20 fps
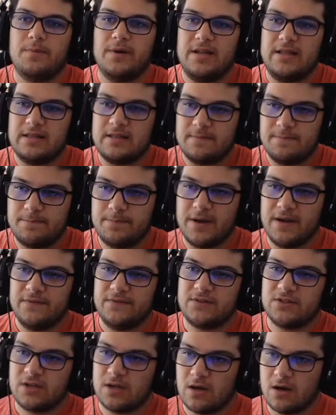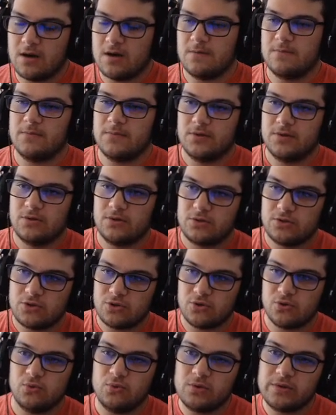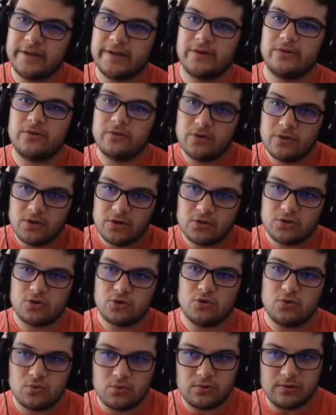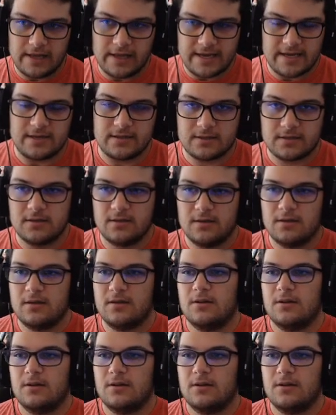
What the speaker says: But the buffs come too little, too late.